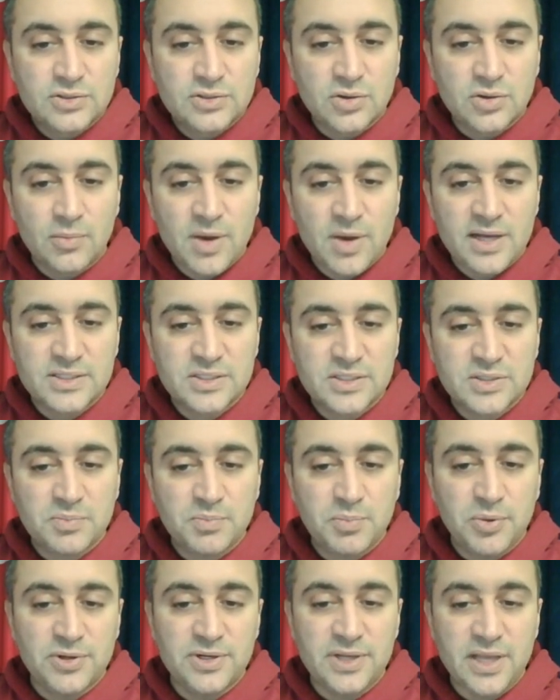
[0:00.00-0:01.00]

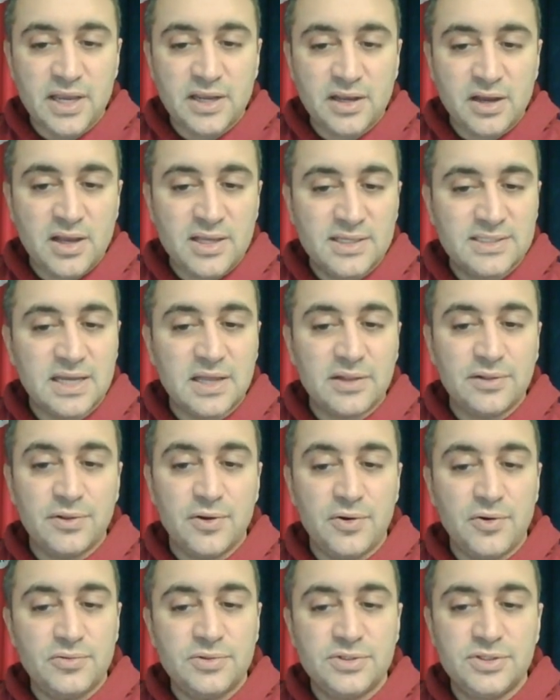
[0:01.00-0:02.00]
Tomas Pondeka is on
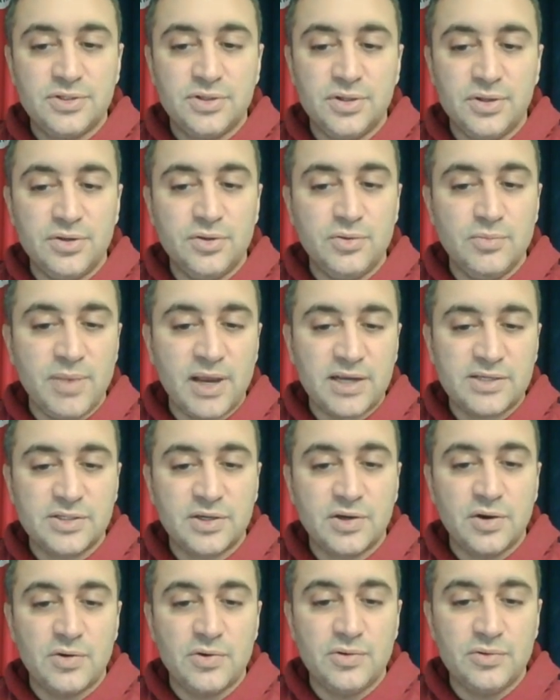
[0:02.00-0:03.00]
loan to New
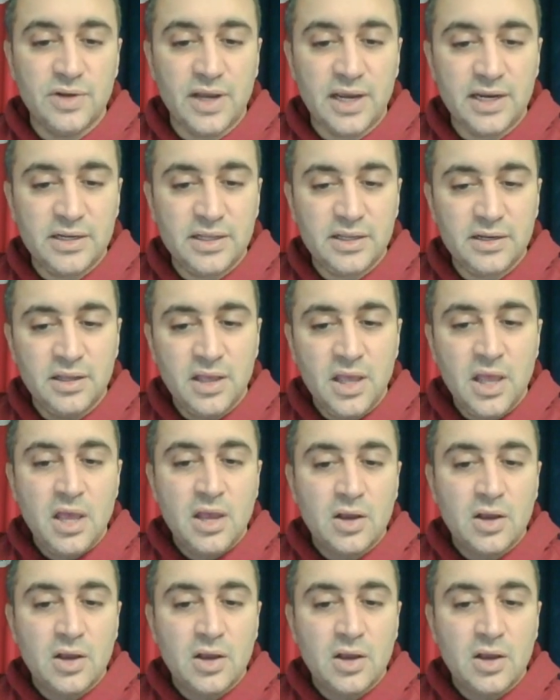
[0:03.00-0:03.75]
Mexico United.